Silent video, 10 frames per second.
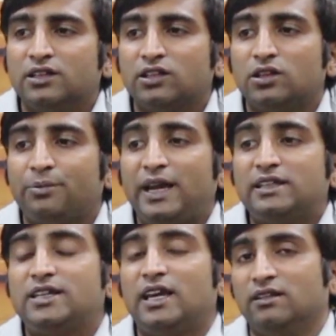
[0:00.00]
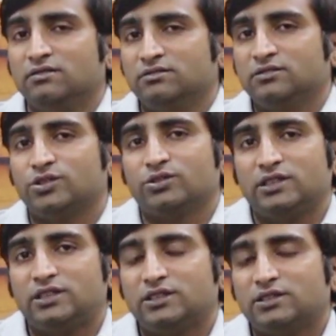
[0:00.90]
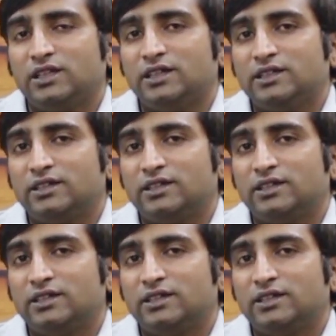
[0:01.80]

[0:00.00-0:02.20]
Now the pay scale, so this is the